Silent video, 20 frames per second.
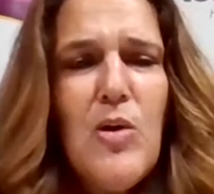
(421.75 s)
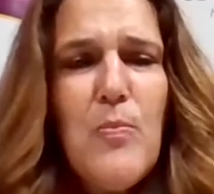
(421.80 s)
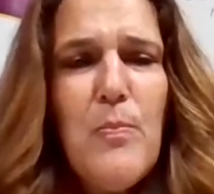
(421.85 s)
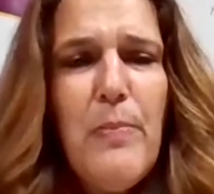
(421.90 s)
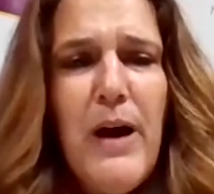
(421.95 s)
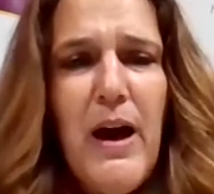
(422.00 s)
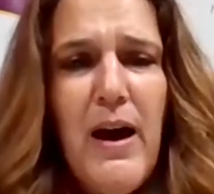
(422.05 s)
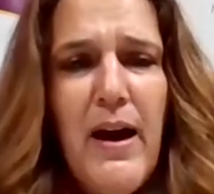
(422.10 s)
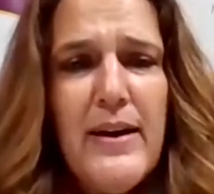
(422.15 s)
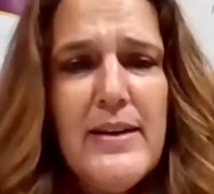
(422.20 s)

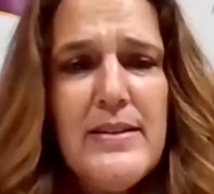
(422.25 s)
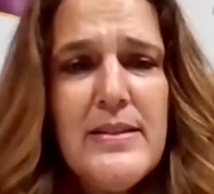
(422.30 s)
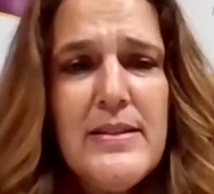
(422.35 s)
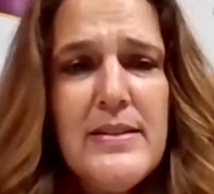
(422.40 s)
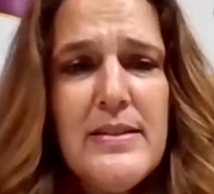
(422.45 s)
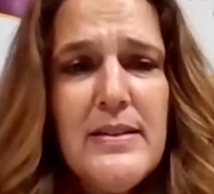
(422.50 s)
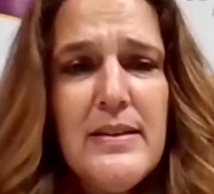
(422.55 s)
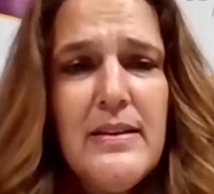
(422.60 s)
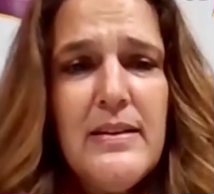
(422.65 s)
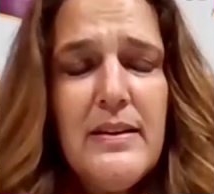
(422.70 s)
But
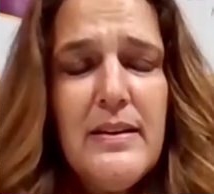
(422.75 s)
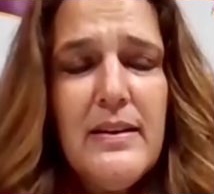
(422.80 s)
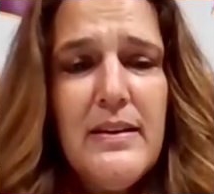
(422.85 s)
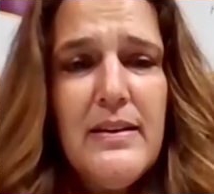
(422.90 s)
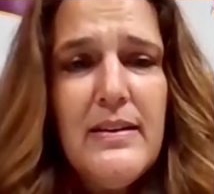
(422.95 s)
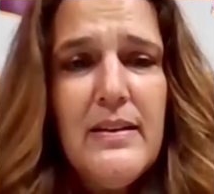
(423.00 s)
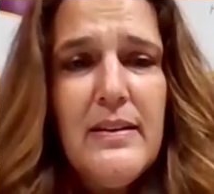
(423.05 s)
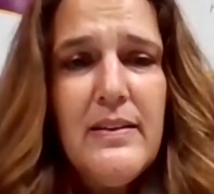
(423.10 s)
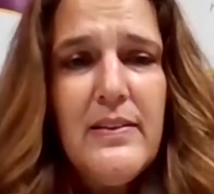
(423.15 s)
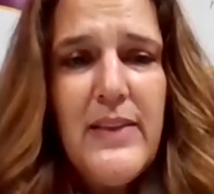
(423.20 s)

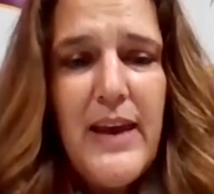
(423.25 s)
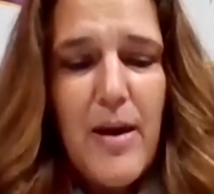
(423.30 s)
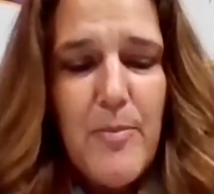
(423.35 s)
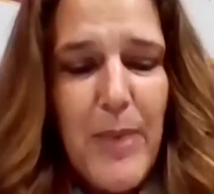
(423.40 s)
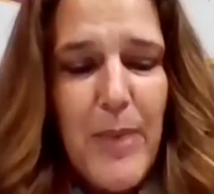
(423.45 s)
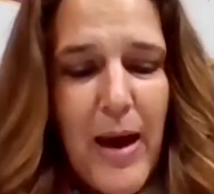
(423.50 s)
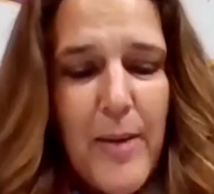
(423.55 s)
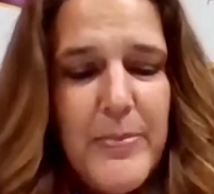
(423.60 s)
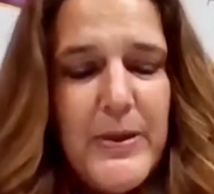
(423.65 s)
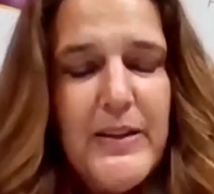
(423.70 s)
that
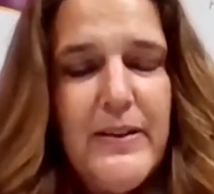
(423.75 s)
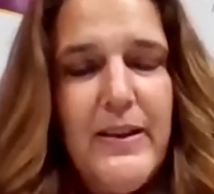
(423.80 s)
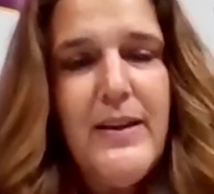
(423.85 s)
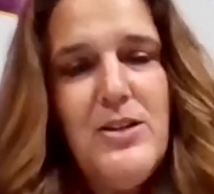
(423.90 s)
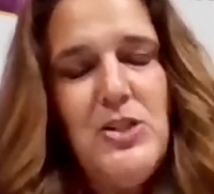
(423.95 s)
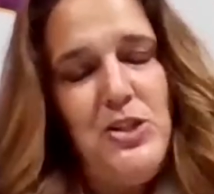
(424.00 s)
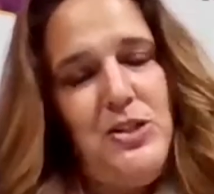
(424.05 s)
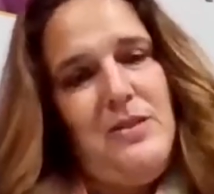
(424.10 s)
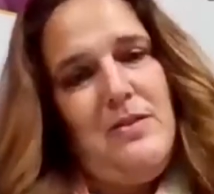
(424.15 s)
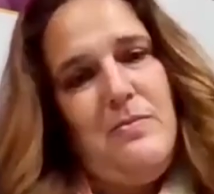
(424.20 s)

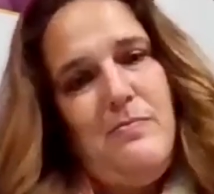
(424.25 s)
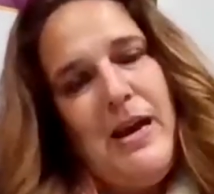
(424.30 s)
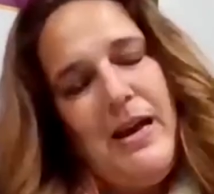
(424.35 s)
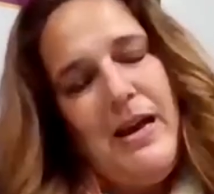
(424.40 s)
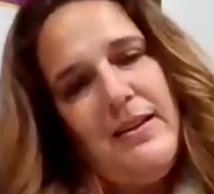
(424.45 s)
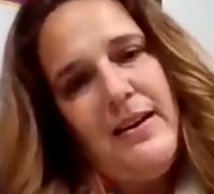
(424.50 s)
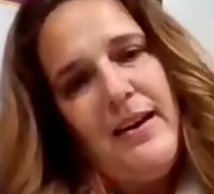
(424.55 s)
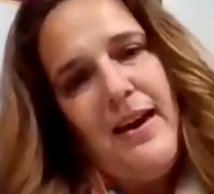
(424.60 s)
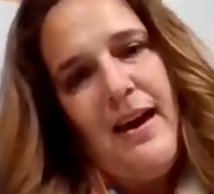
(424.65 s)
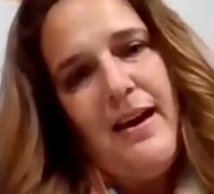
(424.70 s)
population that
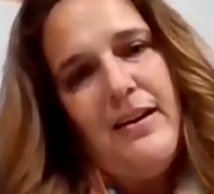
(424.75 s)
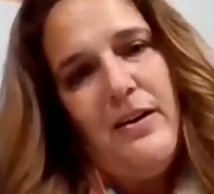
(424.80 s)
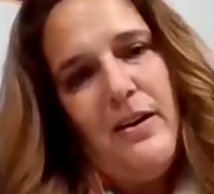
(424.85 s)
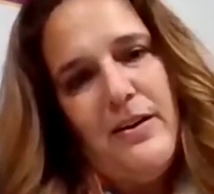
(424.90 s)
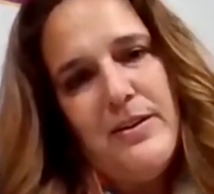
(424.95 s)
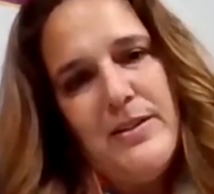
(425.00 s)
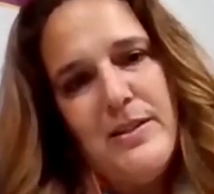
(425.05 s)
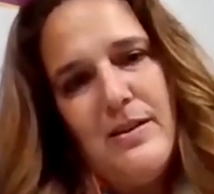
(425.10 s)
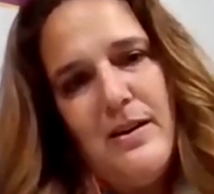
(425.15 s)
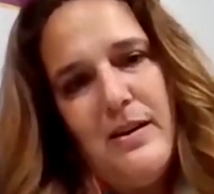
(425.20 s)
Malachi
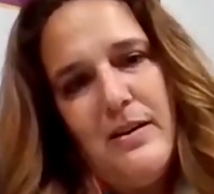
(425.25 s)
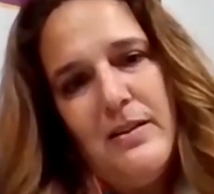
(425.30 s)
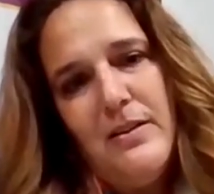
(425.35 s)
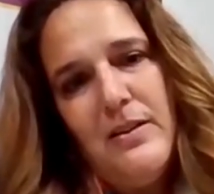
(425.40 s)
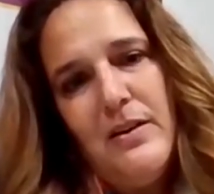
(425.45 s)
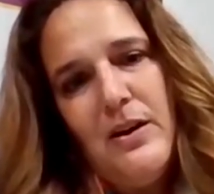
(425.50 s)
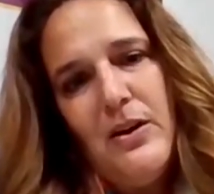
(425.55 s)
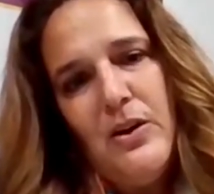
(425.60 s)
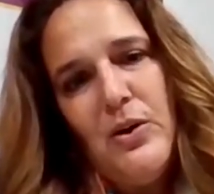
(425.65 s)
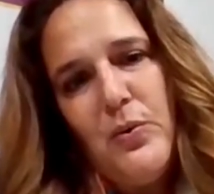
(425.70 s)
Garza
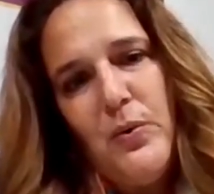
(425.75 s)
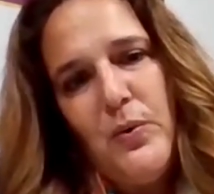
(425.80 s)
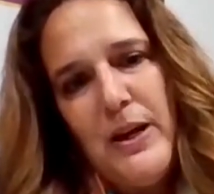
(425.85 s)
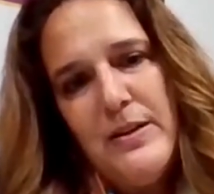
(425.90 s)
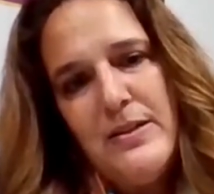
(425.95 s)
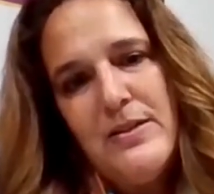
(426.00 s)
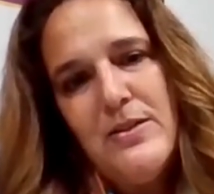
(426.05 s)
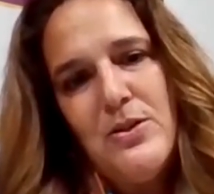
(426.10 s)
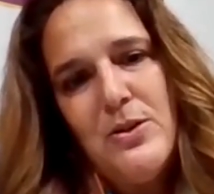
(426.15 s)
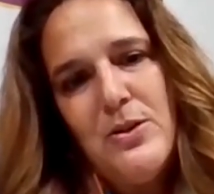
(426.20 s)

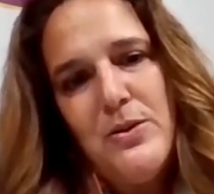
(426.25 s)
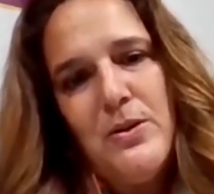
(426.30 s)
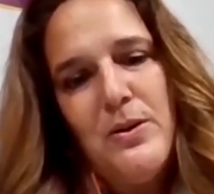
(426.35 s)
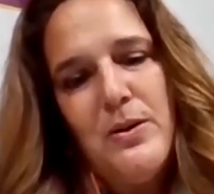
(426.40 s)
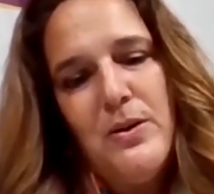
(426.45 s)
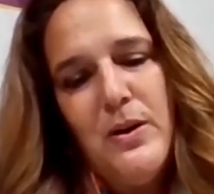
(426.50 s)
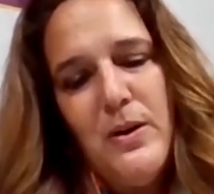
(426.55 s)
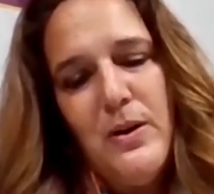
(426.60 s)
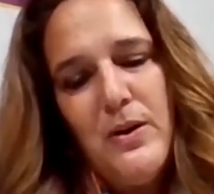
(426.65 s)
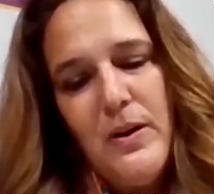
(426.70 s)
raised her
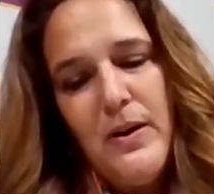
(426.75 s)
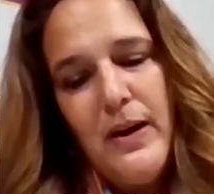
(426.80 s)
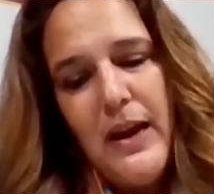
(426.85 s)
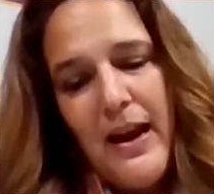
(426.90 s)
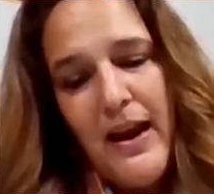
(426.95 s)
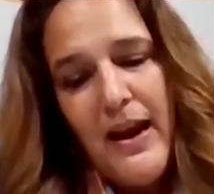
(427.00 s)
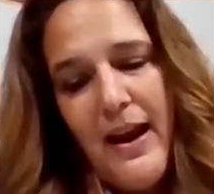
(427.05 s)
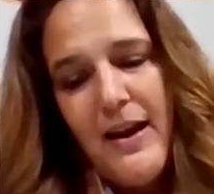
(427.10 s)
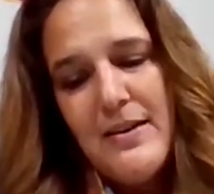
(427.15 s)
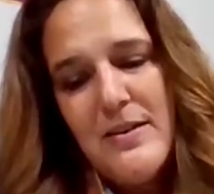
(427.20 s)

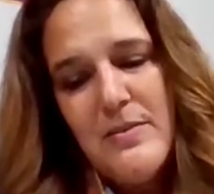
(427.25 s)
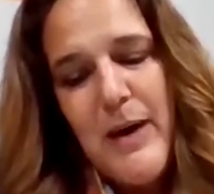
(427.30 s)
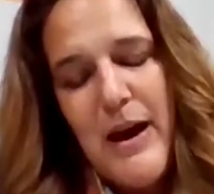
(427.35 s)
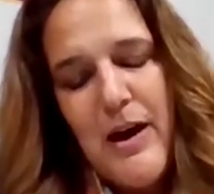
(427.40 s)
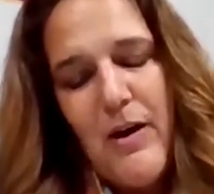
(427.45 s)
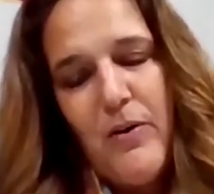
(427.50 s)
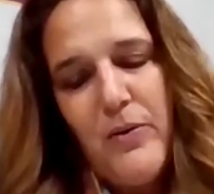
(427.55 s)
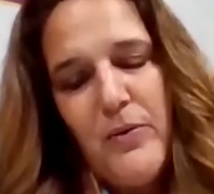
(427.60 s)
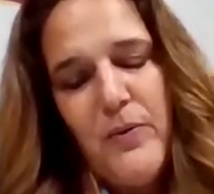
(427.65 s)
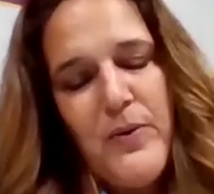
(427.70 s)
hand
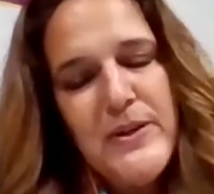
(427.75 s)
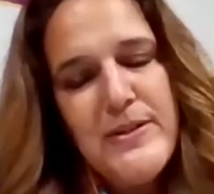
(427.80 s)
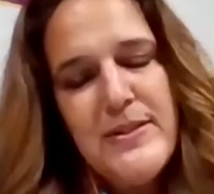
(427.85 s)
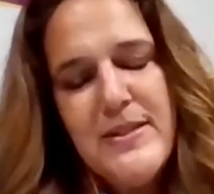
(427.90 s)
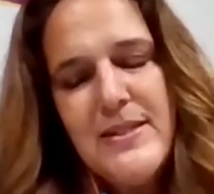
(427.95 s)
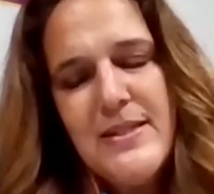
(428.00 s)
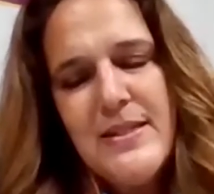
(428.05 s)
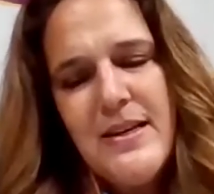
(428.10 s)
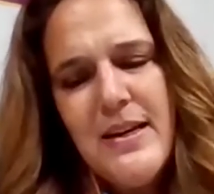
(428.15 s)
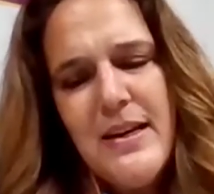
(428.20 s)
about
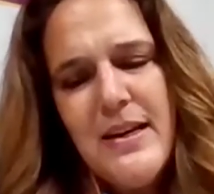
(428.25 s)
was